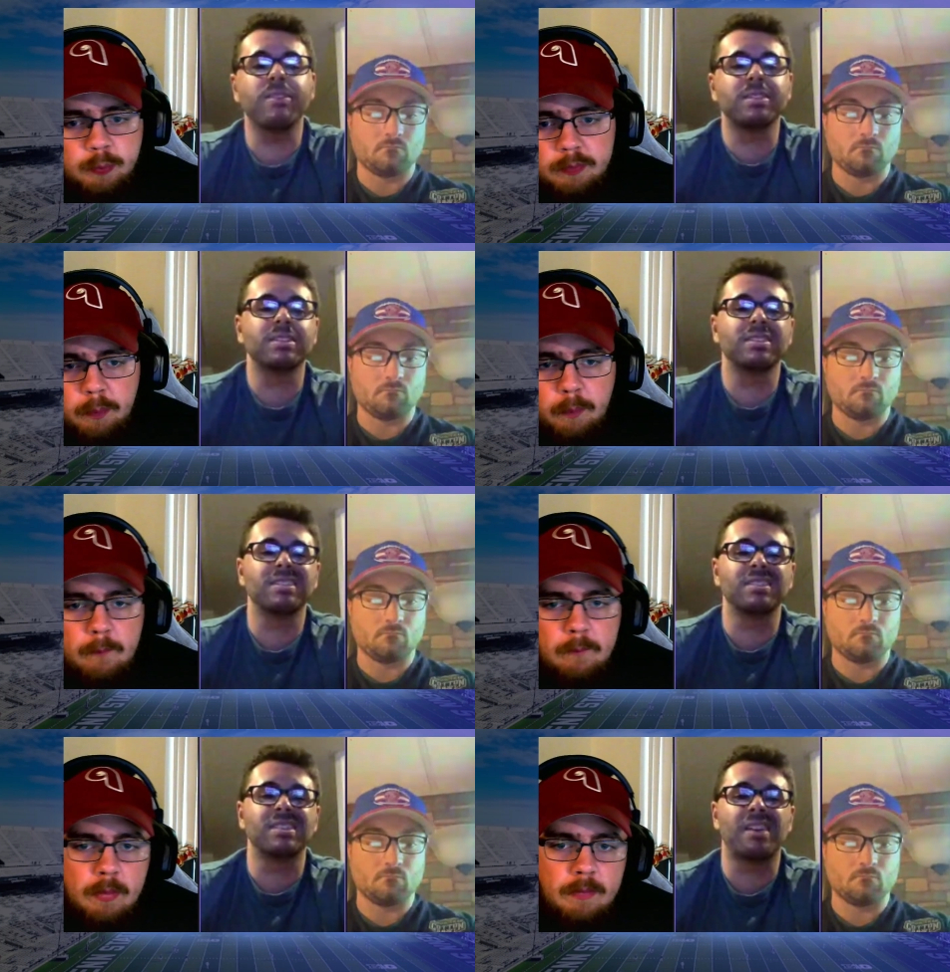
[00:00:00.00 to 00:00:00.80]
Speaker 1: Obviously,
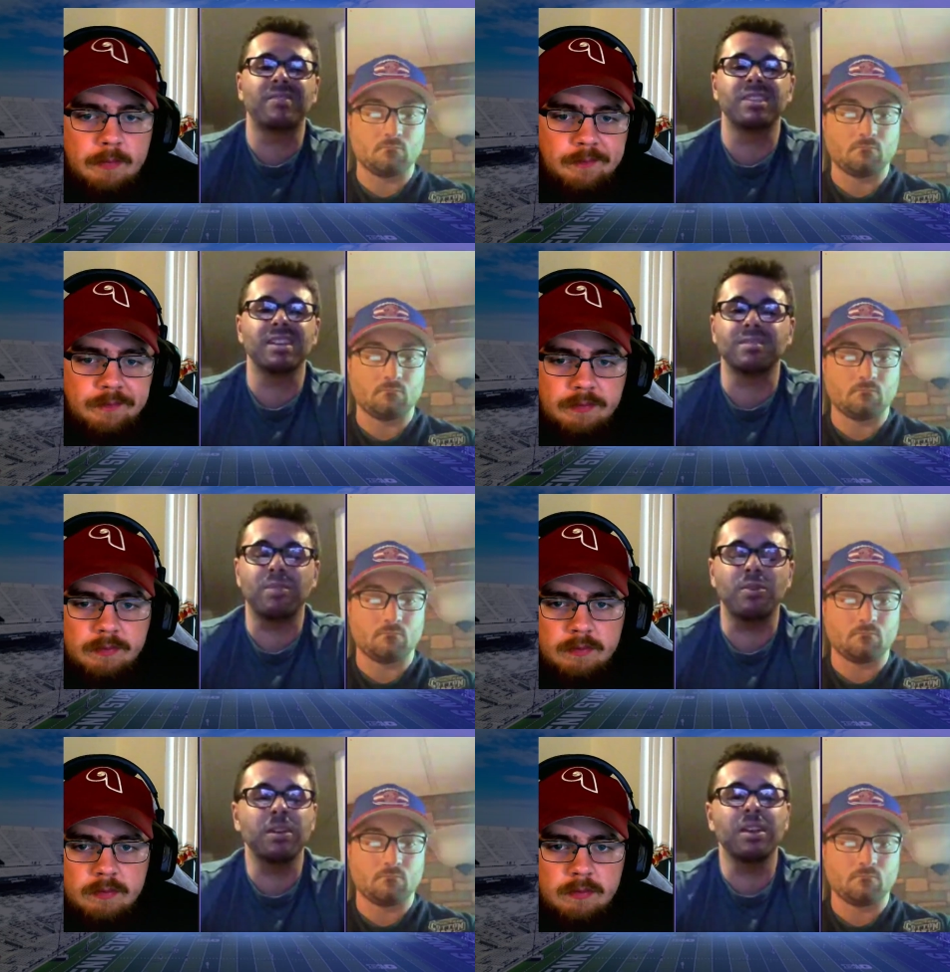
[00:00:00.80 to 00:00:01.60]
this is an
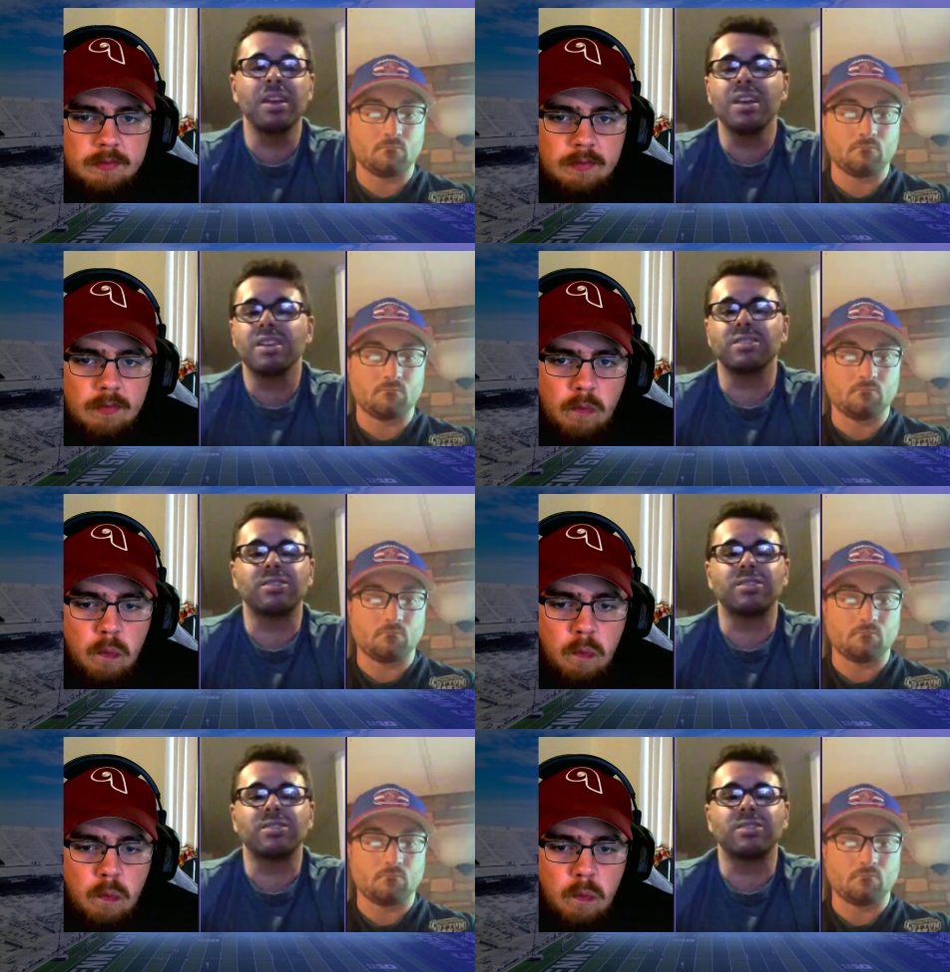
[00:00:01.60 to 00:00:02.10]
FCS opponent.